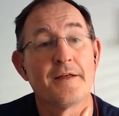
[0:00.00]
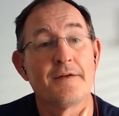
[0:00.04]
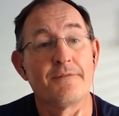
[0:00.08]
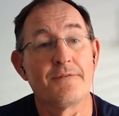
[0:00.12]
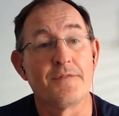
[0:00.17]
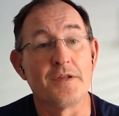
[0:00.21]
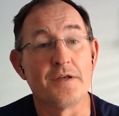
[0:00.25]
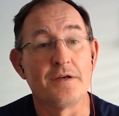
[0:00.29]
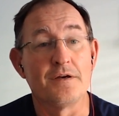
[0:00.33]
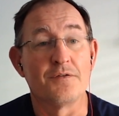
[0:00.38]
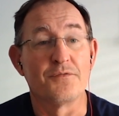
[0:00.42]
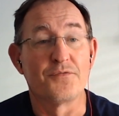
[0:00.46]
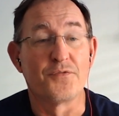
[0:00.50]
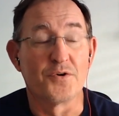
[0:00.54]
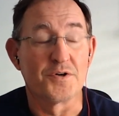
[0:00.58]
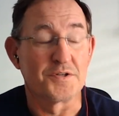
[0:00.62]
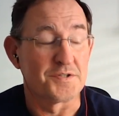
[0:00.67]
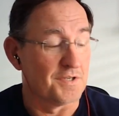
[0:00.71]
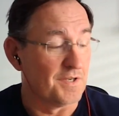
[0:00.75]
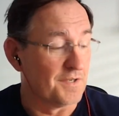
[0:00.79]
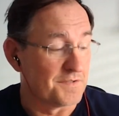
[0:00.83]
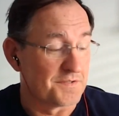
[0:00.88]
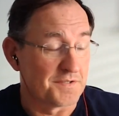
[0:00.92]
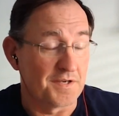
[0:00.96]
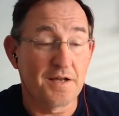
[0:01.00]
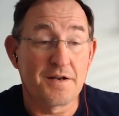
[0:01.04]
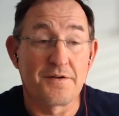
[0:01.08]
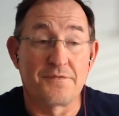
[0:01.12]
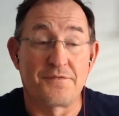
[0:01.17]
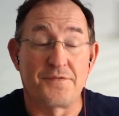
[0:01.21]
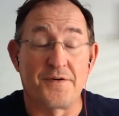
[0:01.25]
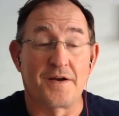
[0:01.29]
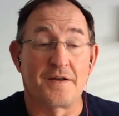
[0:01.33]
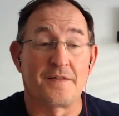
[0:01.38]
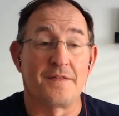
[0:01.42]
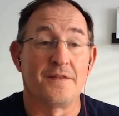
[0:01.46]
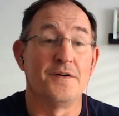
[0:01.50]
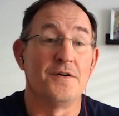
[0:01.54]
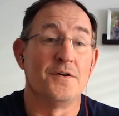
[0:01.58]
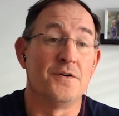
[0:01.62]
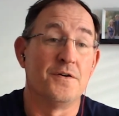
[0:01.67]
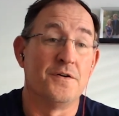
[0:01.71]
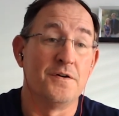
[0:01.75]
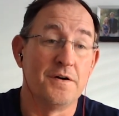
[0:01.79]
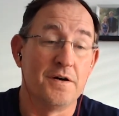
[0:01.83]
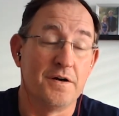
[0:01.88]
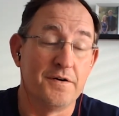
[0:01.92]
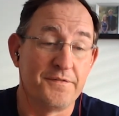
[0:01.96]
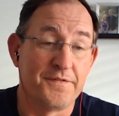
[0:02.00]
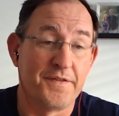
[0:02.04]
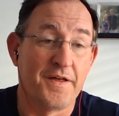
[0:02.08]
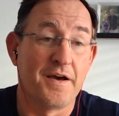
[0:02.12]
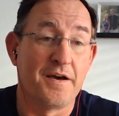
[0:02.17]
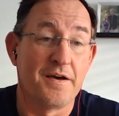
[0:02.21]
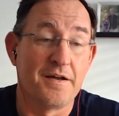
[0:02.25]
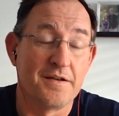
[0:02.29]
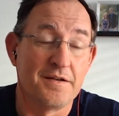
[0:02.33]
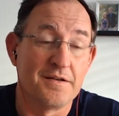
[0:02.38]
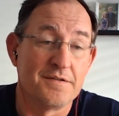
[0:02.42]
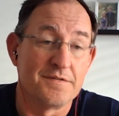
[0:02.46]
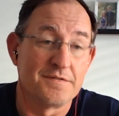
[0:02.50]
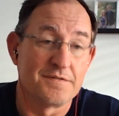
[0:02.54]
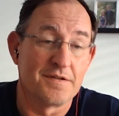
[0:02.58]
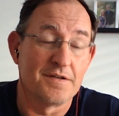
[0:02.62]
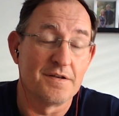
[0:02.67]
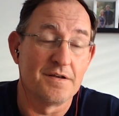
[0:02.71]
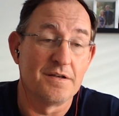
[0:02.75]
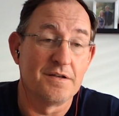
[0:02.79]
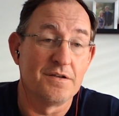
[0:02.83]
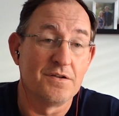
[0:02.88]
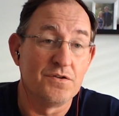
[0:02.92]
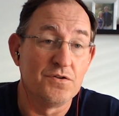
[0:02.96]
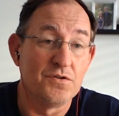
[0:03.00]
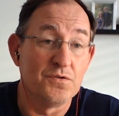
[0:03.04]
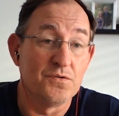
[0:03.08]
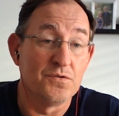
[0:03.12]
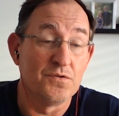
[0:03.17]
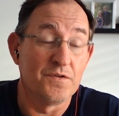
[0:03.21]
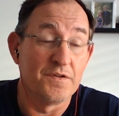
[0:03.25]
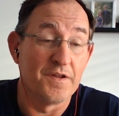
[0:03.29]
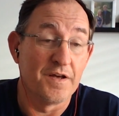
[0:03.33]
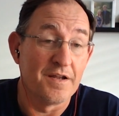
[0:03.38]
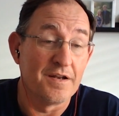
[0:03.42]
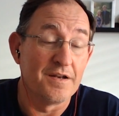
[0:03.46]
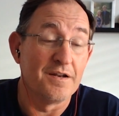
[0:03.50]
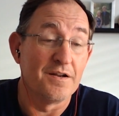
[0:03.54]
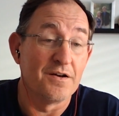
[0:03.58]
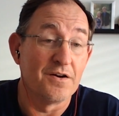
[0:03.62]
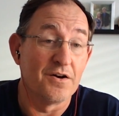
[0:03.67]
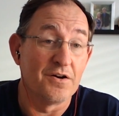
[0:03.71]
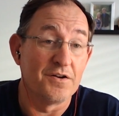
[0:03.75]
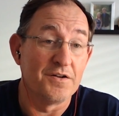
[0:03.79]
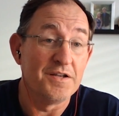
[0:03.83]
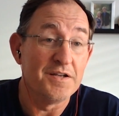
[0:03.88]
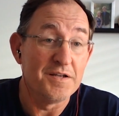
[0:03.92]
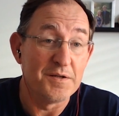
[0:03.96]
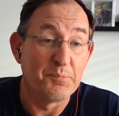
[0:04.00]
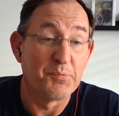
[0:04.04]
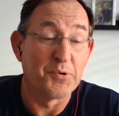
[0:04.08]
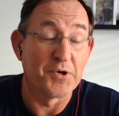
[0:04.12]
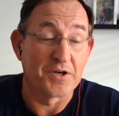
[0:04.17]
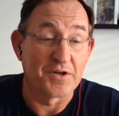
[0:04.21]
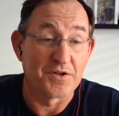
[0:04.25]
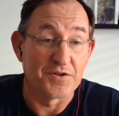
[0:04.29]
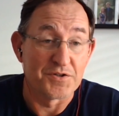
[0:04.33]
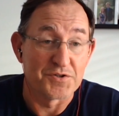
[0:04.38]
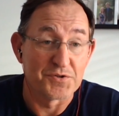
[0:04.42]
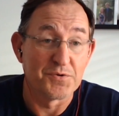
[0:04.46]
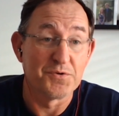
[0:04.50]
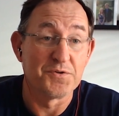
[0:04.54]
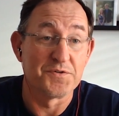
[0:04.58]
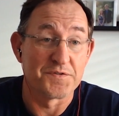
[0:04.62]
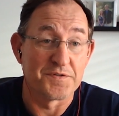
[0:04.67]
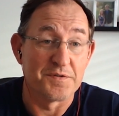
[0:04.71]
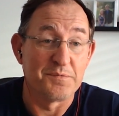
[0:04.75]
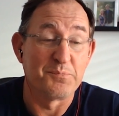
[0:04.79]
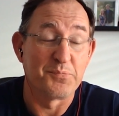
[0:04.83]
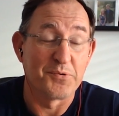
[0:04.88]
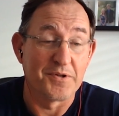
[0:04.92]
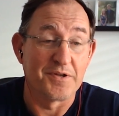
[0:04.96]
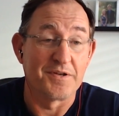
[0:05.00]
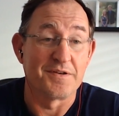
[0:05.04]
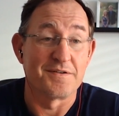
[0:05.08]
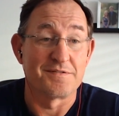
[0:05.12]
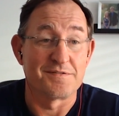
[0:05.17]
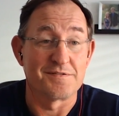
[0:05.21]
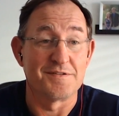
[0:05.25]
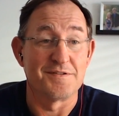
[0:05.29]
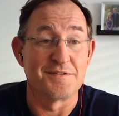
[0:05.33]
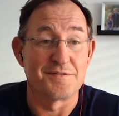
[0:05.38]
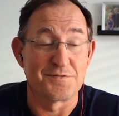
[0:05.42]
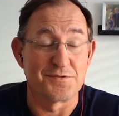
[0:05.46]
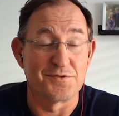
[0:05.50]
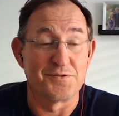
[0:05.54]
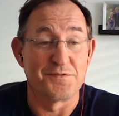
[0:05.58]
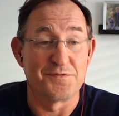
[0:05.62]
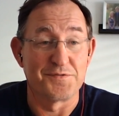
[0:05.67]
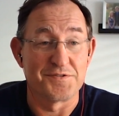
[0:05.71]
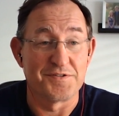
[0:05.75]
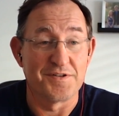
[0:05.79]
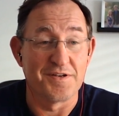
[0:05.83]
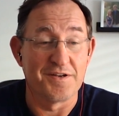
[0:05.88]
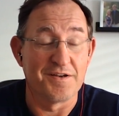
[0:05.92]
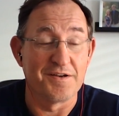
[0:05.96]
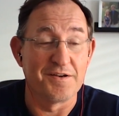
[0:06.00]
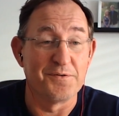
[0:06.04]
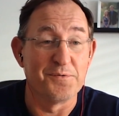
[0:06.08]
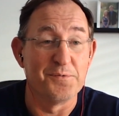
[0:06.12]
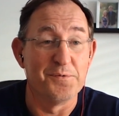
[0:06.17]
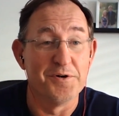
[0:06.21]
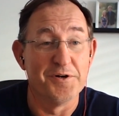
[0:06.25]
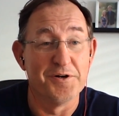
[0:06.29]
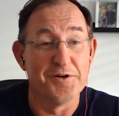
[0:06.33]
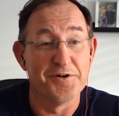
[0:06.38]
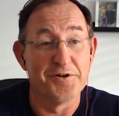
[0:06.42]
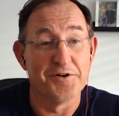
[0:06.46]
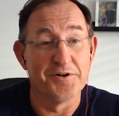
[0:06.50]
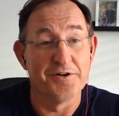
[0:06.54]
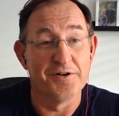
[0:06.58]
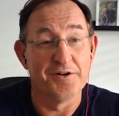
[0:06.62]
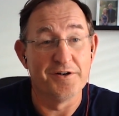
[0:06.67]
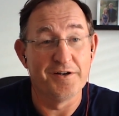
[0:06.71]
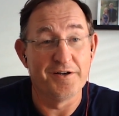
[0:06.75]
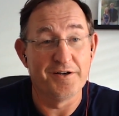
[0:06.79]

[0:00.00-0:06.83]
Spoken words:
The unfortunate side effect, though, of that is that you then need to put controls in place that sort of say, well,